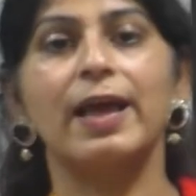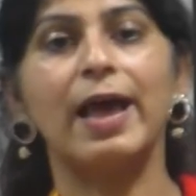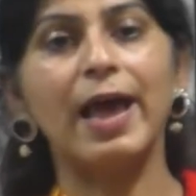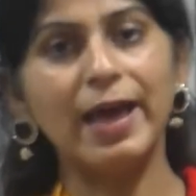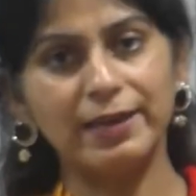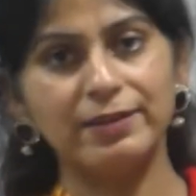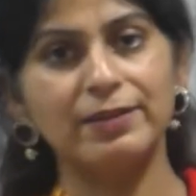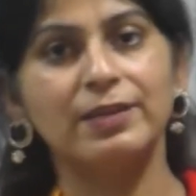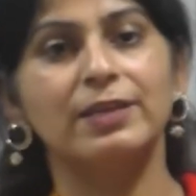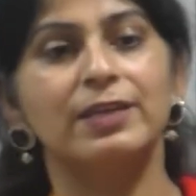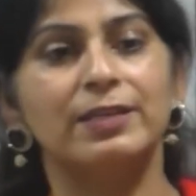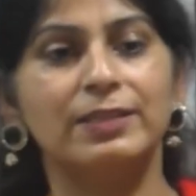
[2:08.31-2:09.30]
And
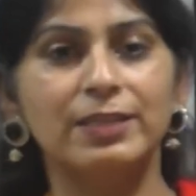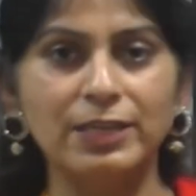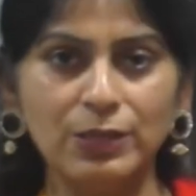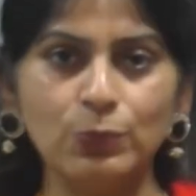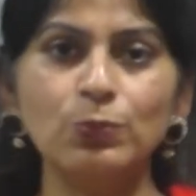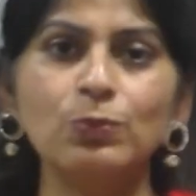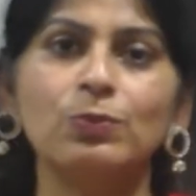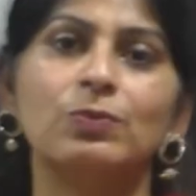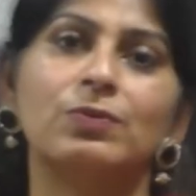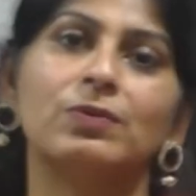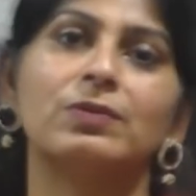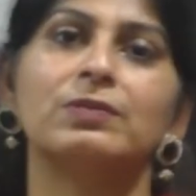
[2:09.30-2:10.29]
the new
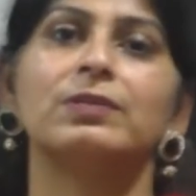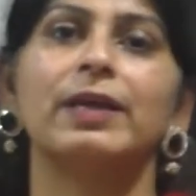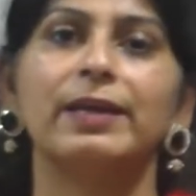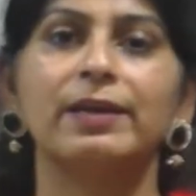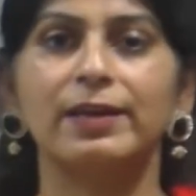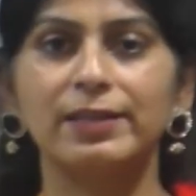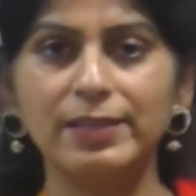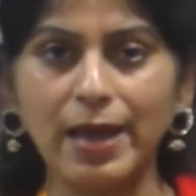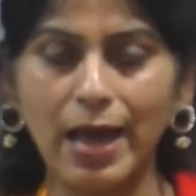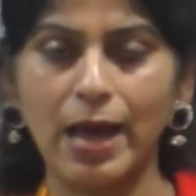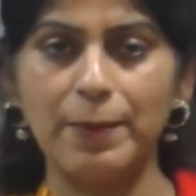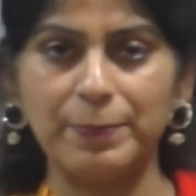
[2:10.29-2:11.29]
thing in
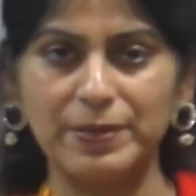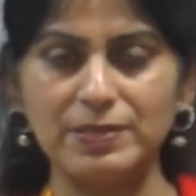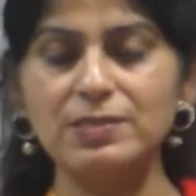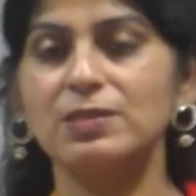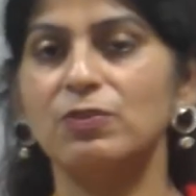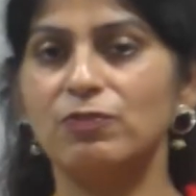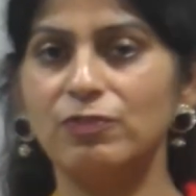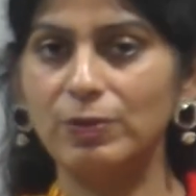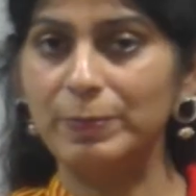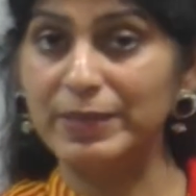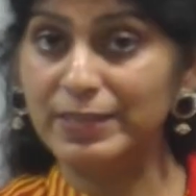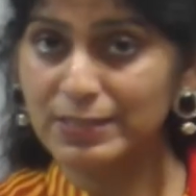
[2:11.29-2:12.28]
the app is we will
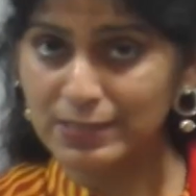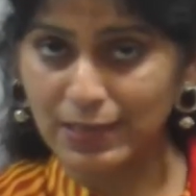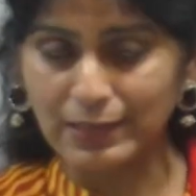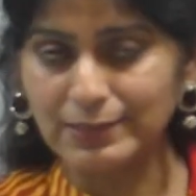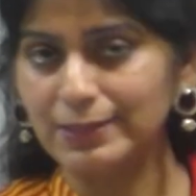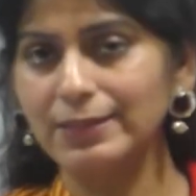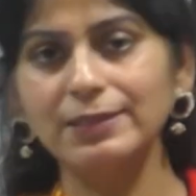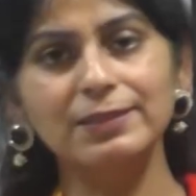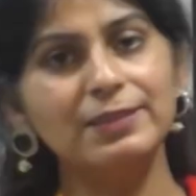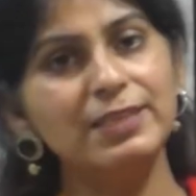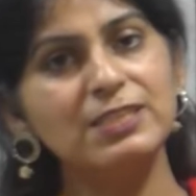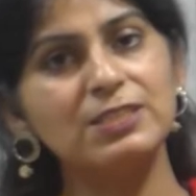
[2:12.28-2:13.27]
be discussing
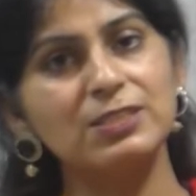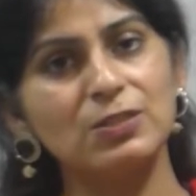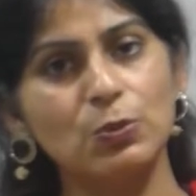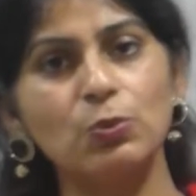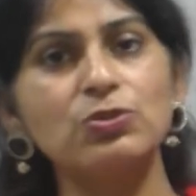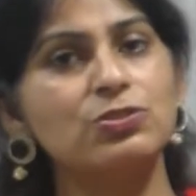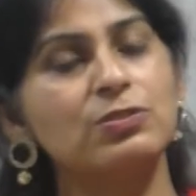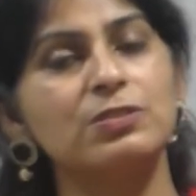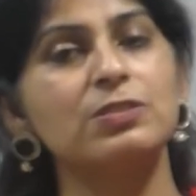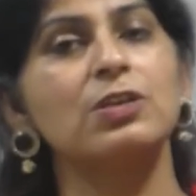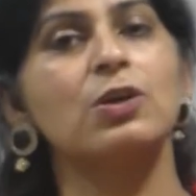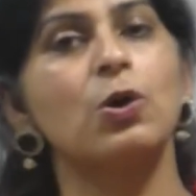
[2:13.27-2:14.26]
these
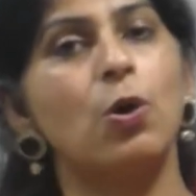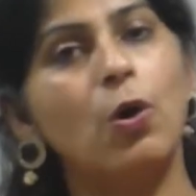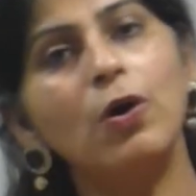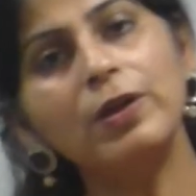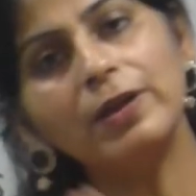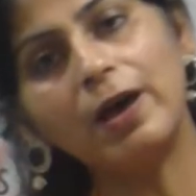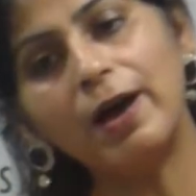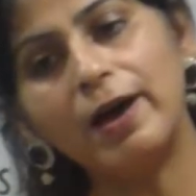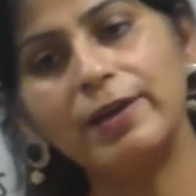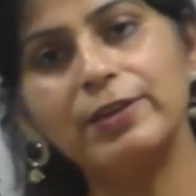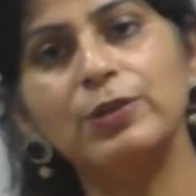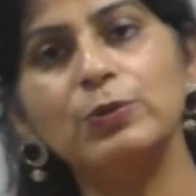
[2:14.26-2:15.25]
questions on
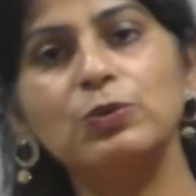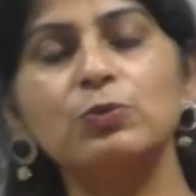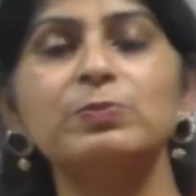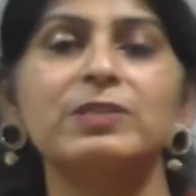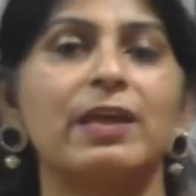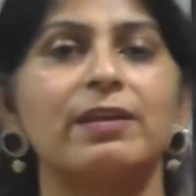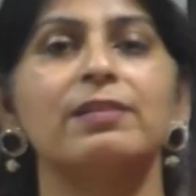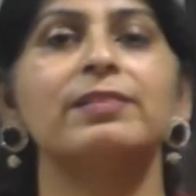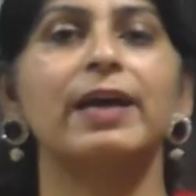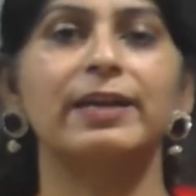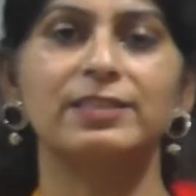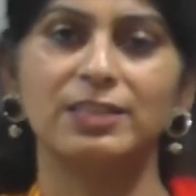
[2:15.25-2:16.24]
our YouTube channel,
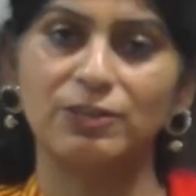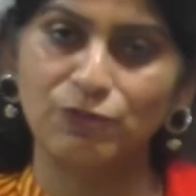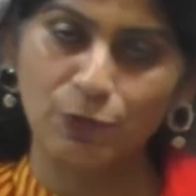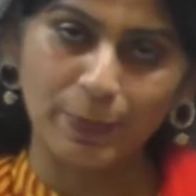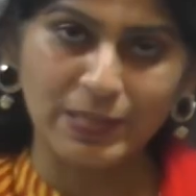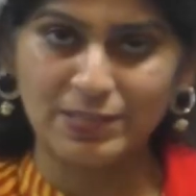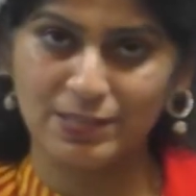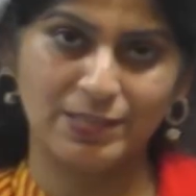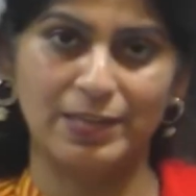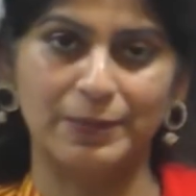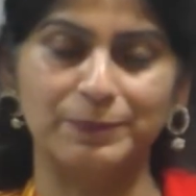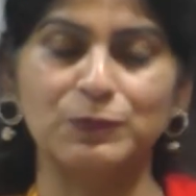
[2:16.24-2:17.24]
that is Infomaths
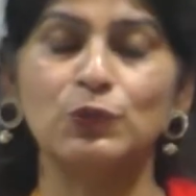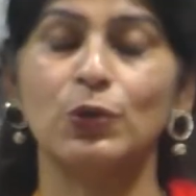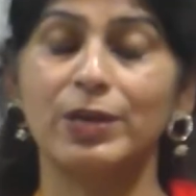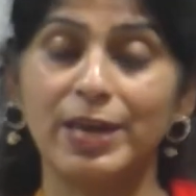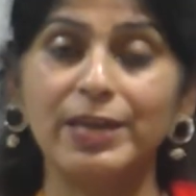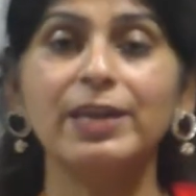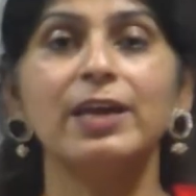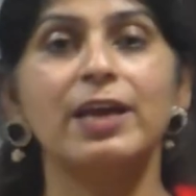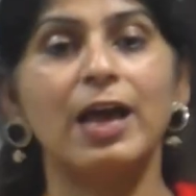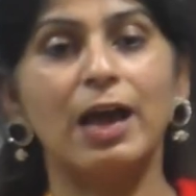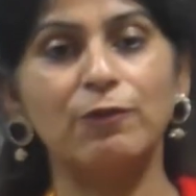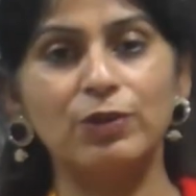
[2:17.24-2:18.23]
India. So again,
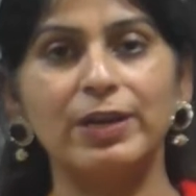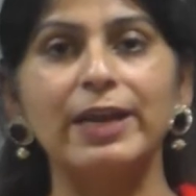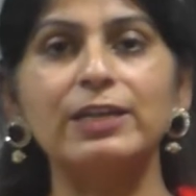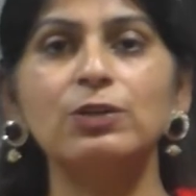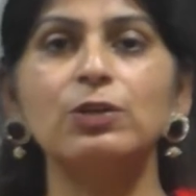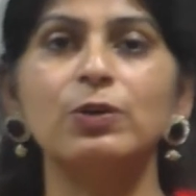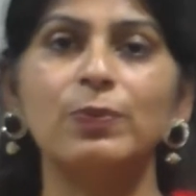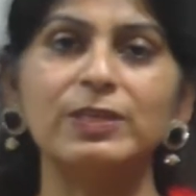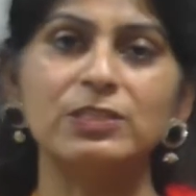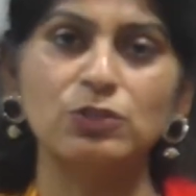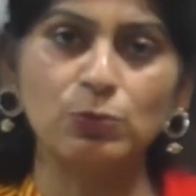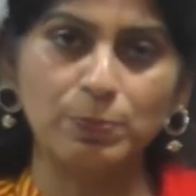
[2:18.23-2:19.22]
I would like to
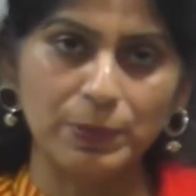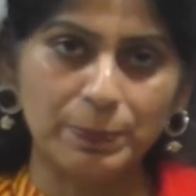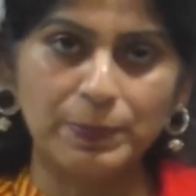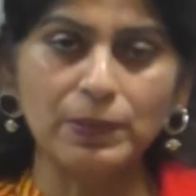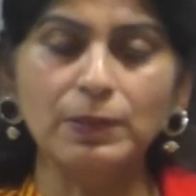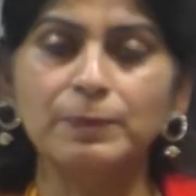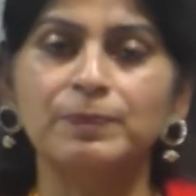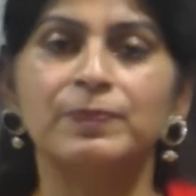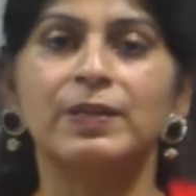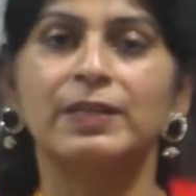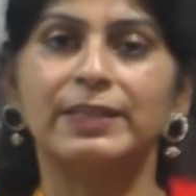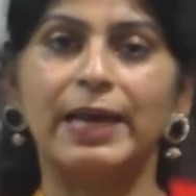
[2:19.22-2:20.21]
request you people
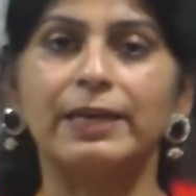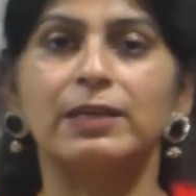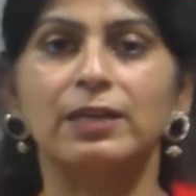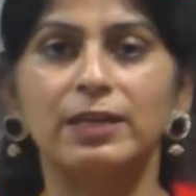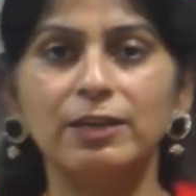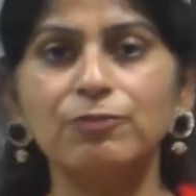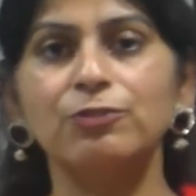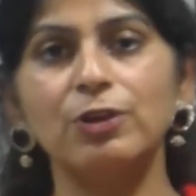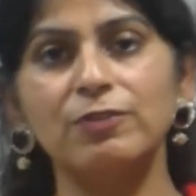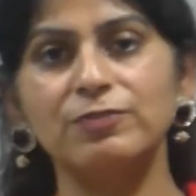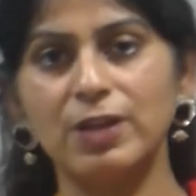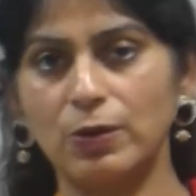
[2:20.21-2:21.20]
that if you
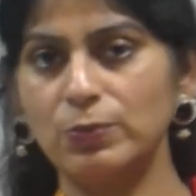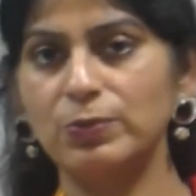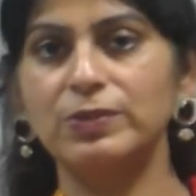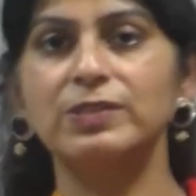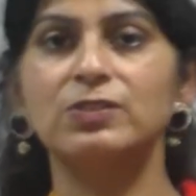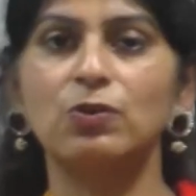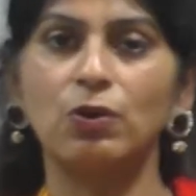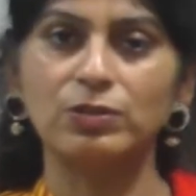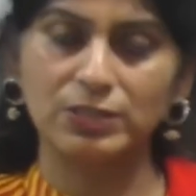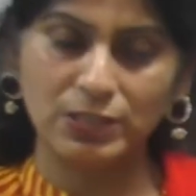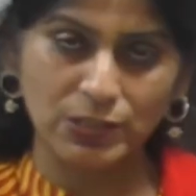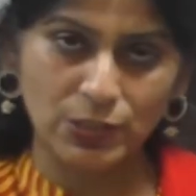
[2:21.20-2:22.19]
have downloaded
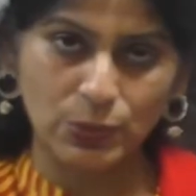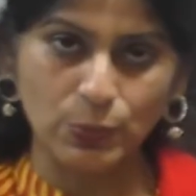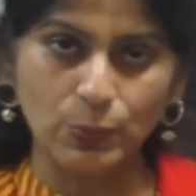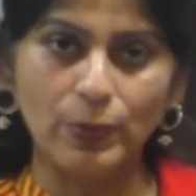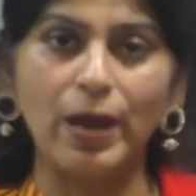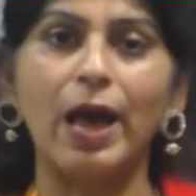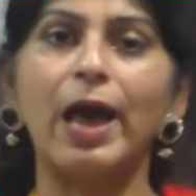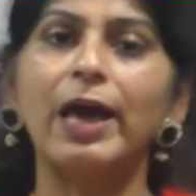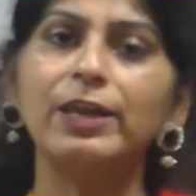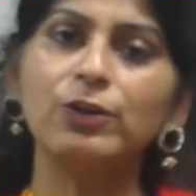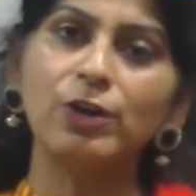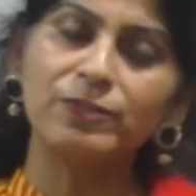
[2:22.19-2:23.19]
coursEdu
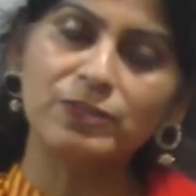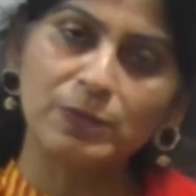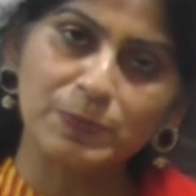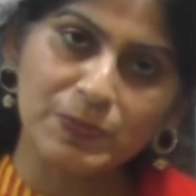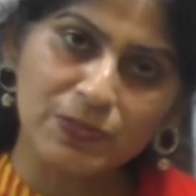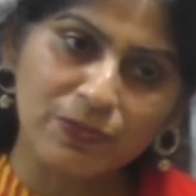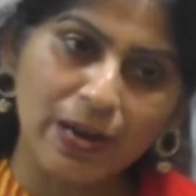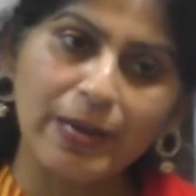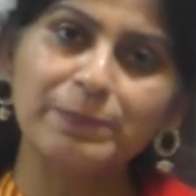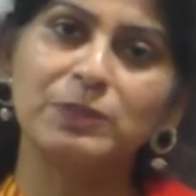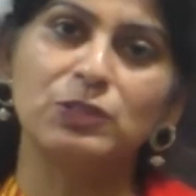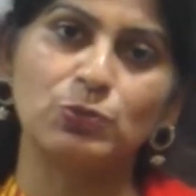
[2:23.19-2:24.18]
and you have
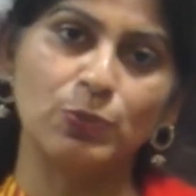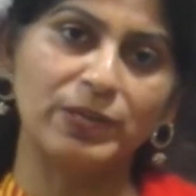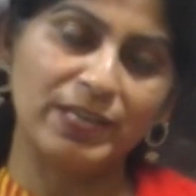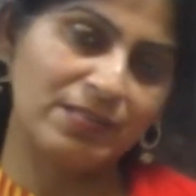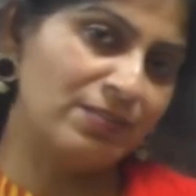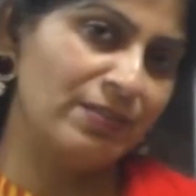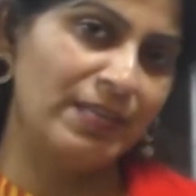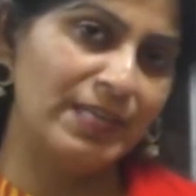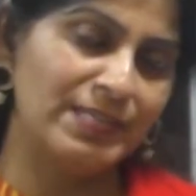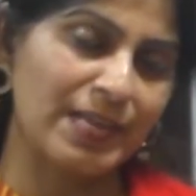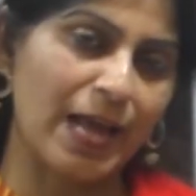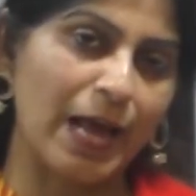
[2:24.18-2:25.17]
subscribed to our test
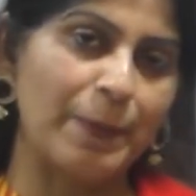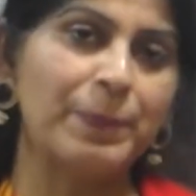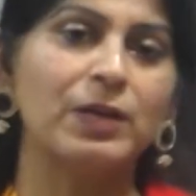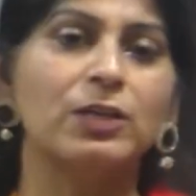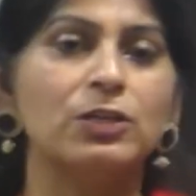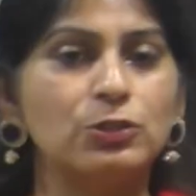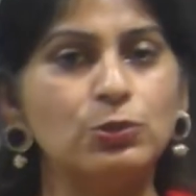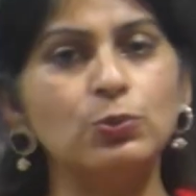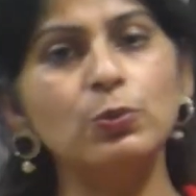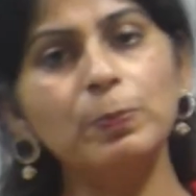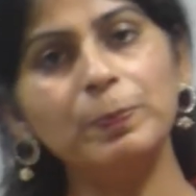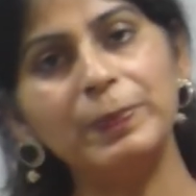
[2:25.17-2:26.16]
series app,
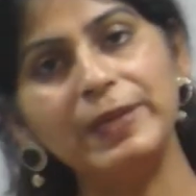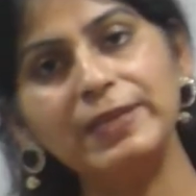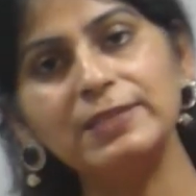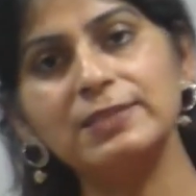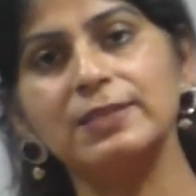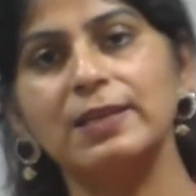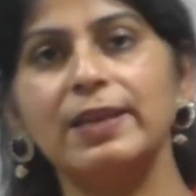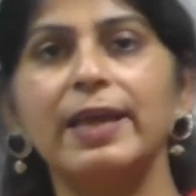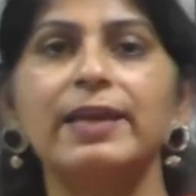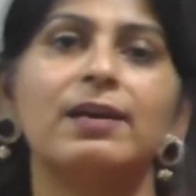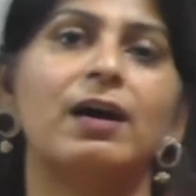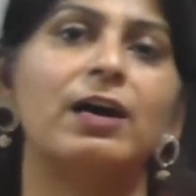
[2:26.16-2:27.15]
do please
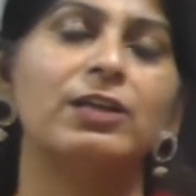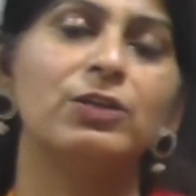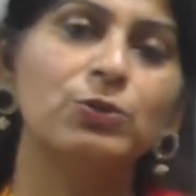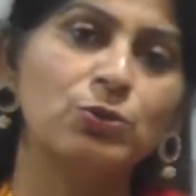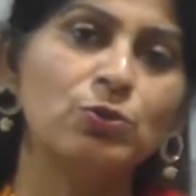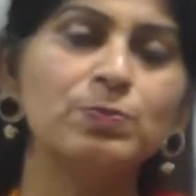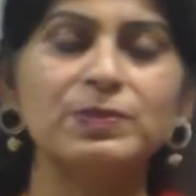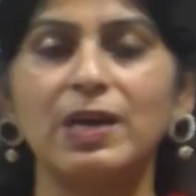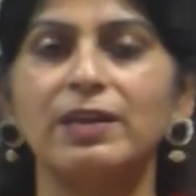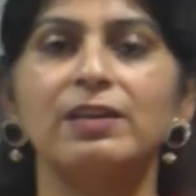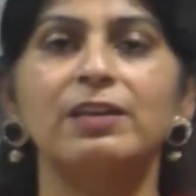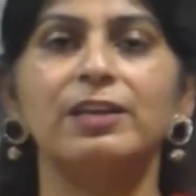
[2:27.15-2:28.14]
like our YouTube
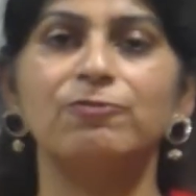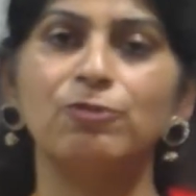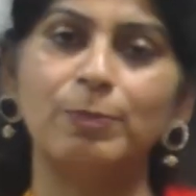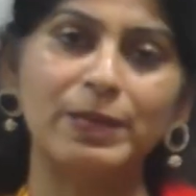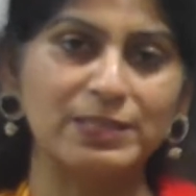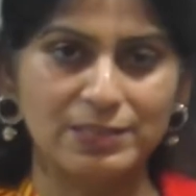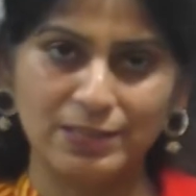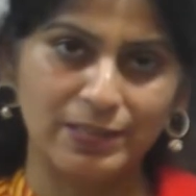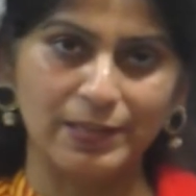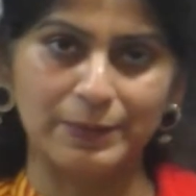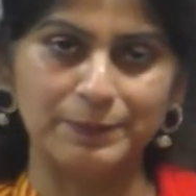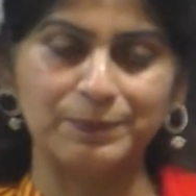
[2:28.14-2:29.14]
channel Infomaths India.